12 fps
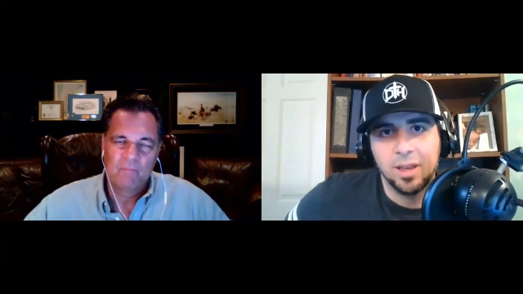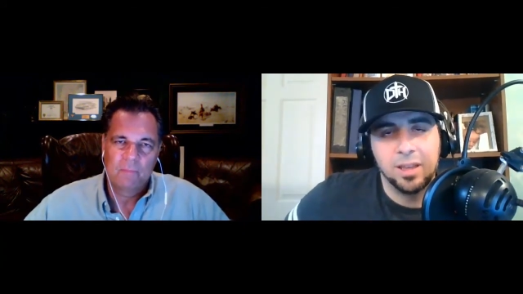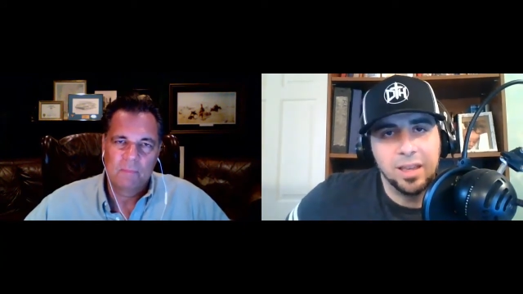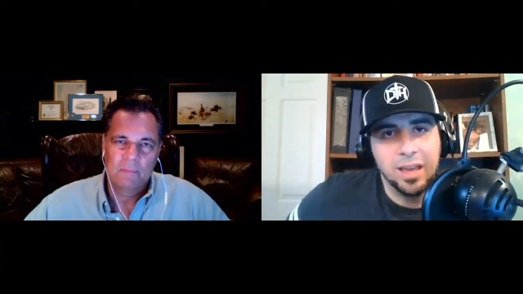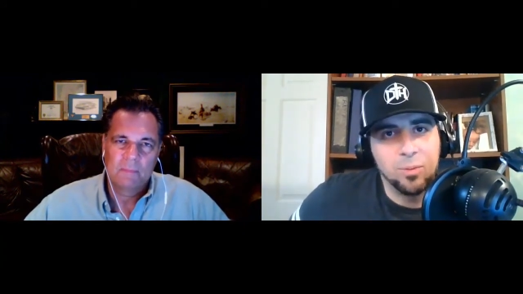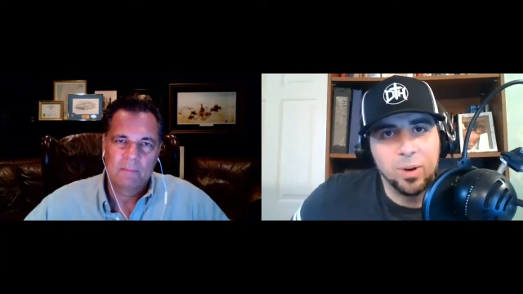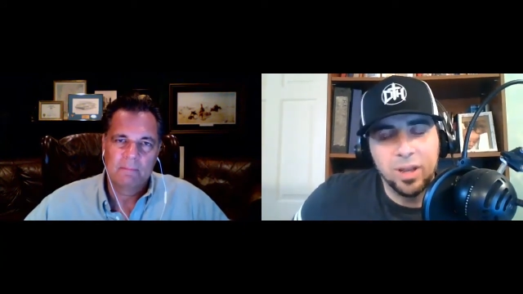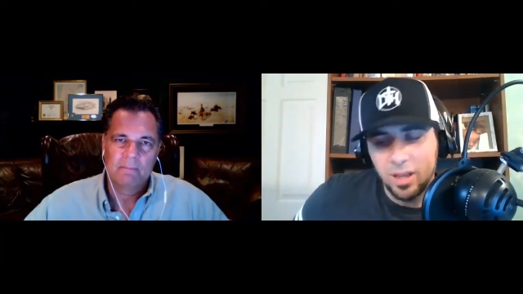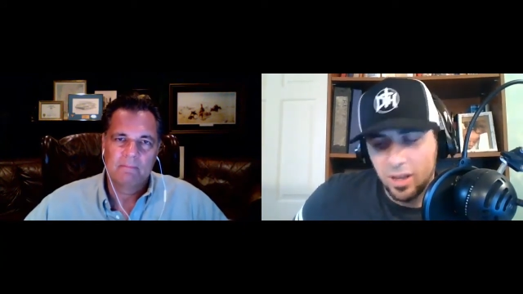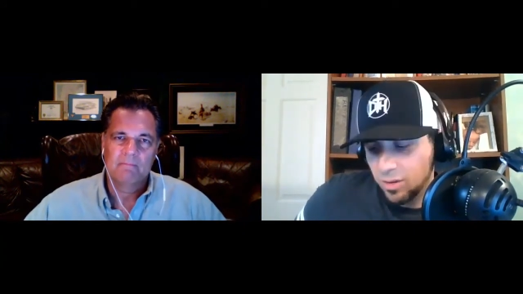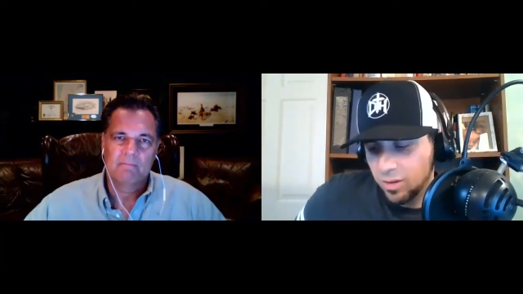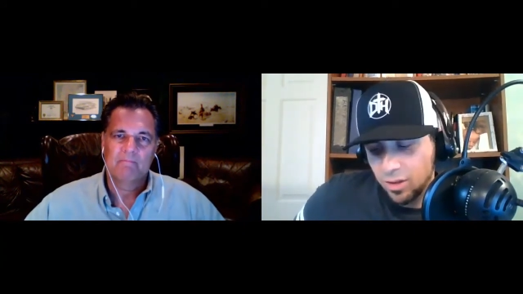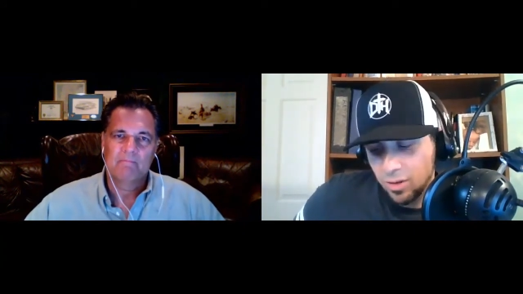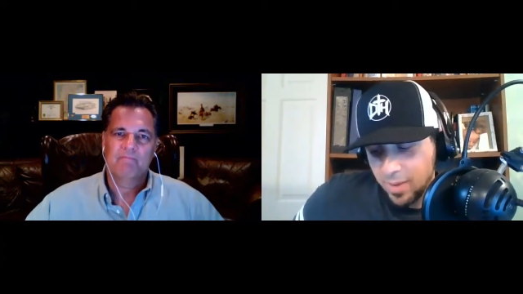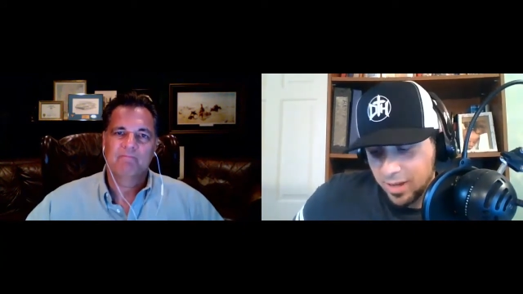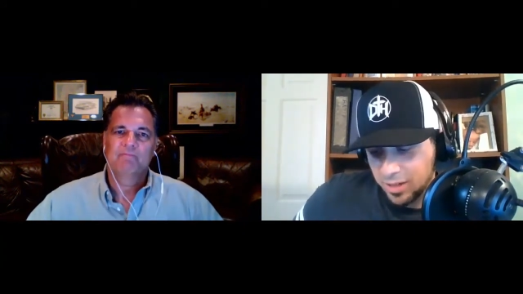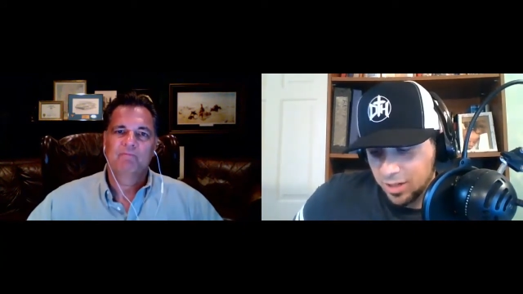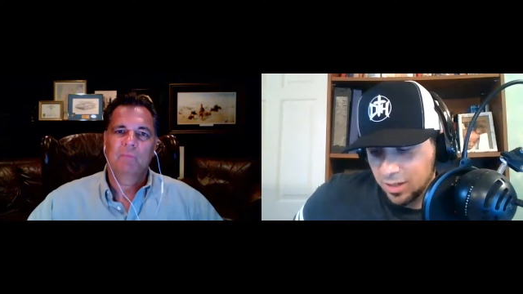Speaker 1: Yeah, right. And you you
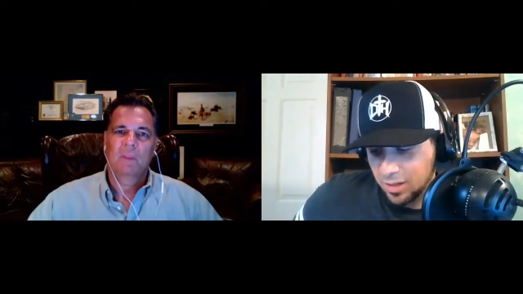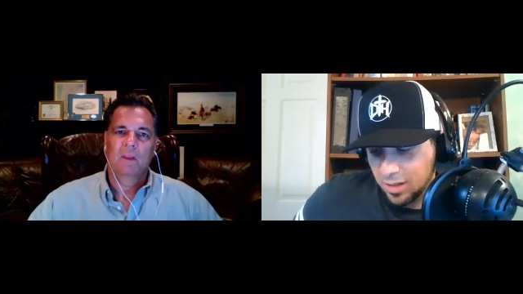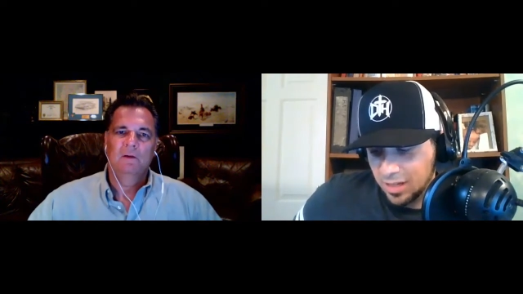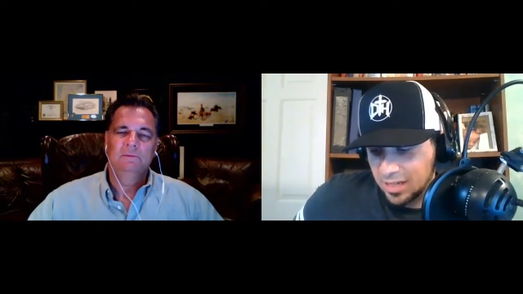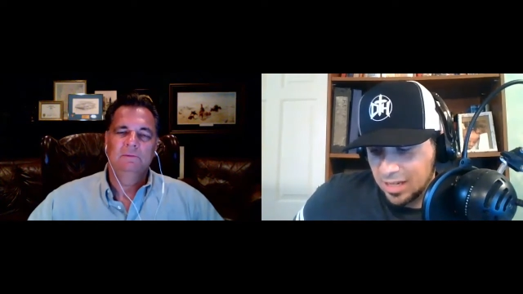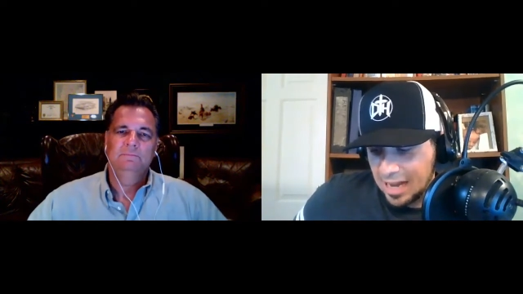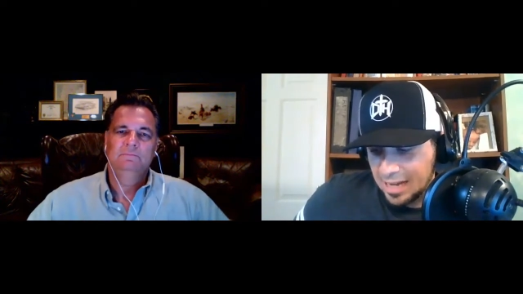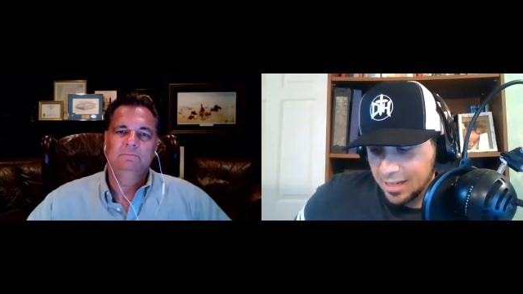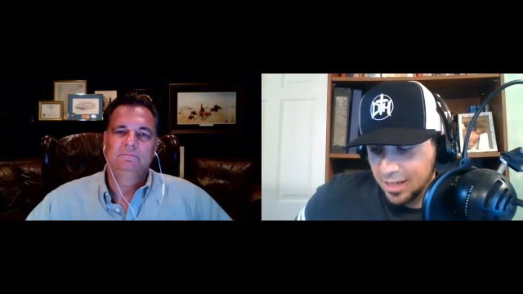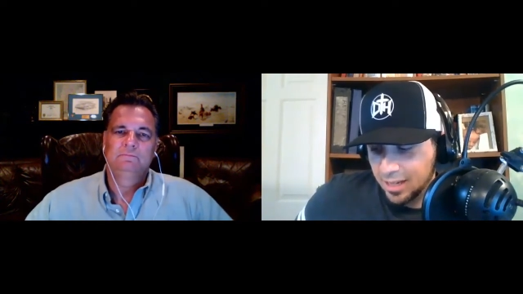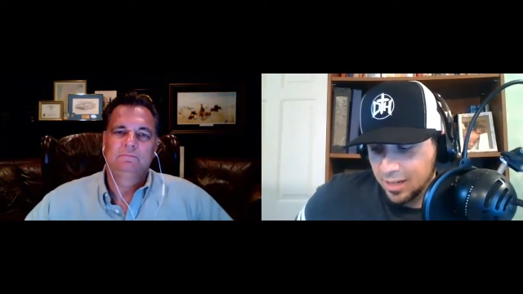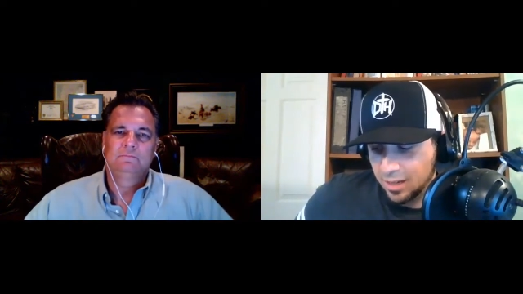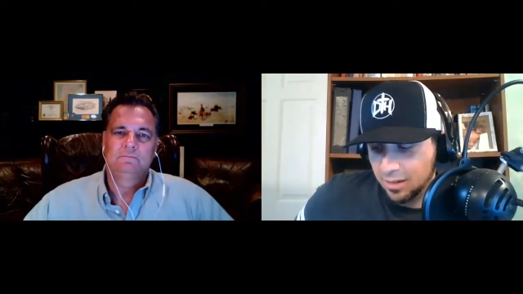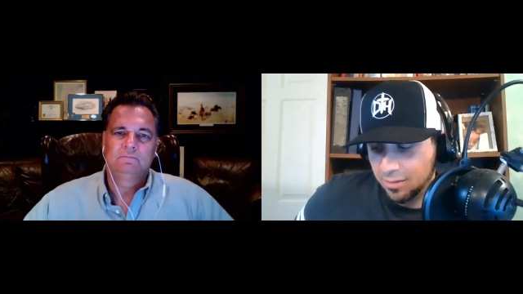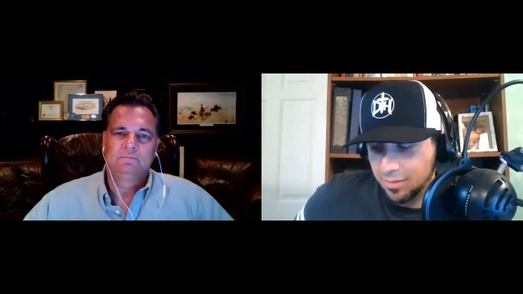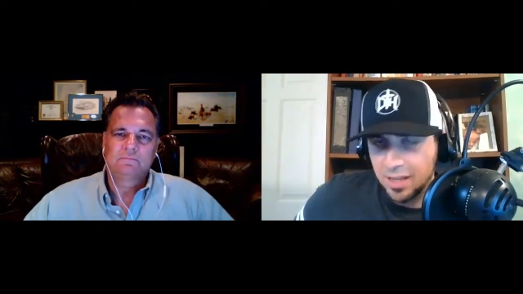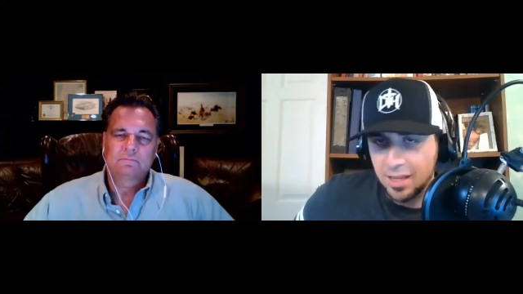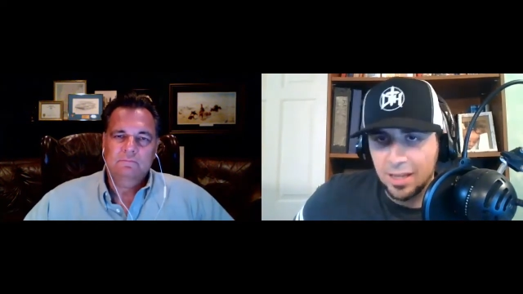mentioned this idea
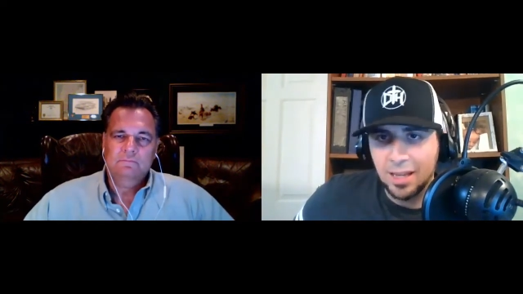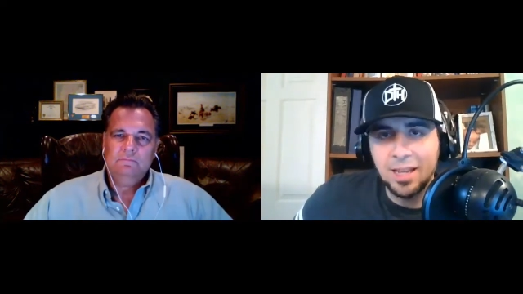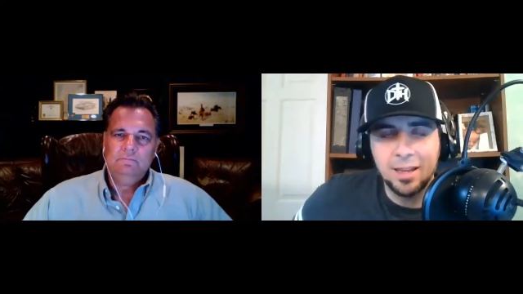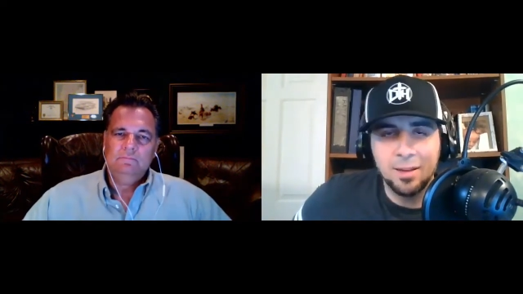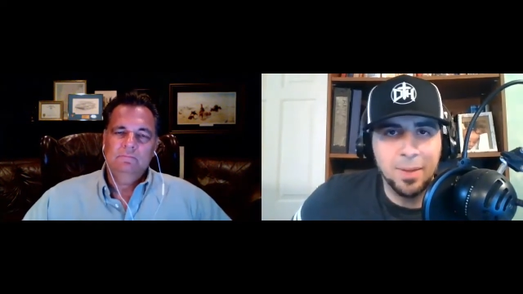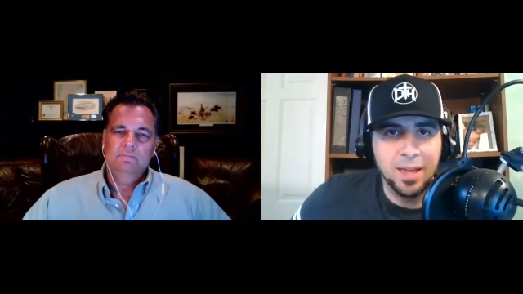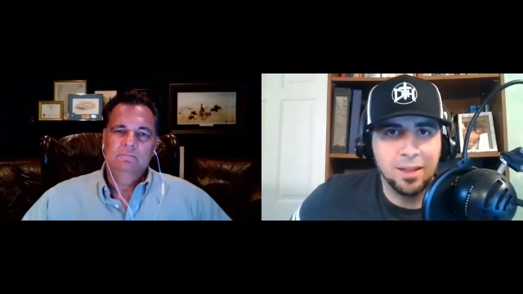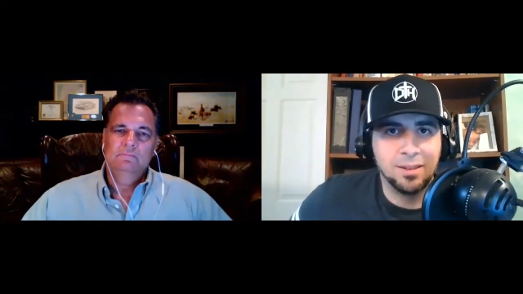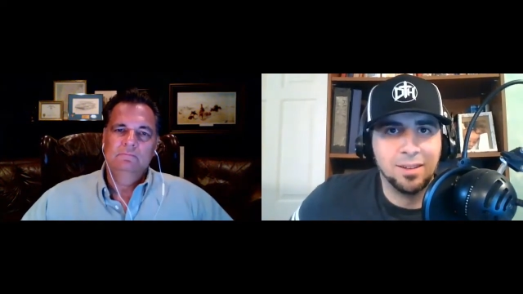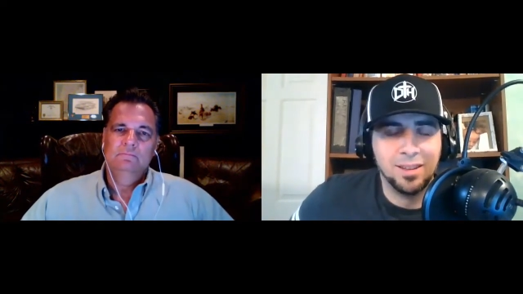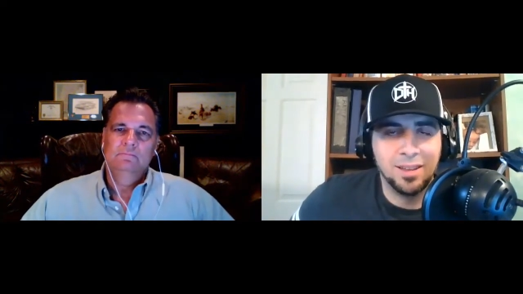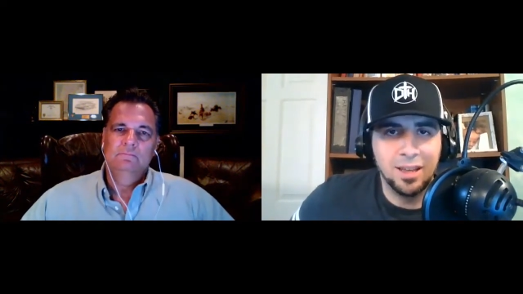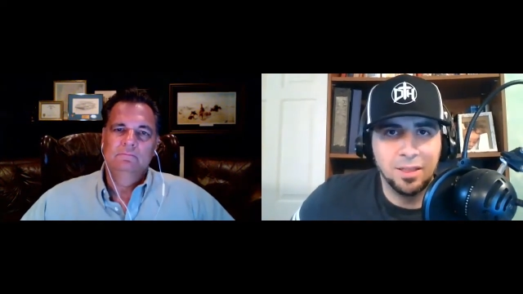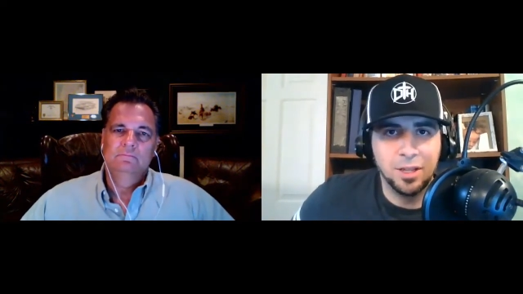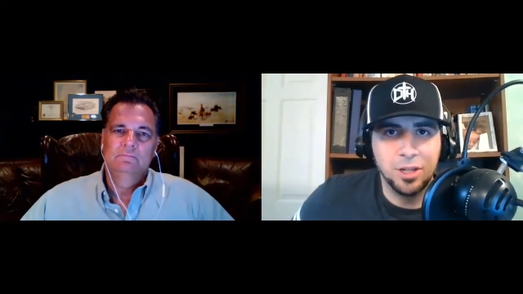of the idiot man and the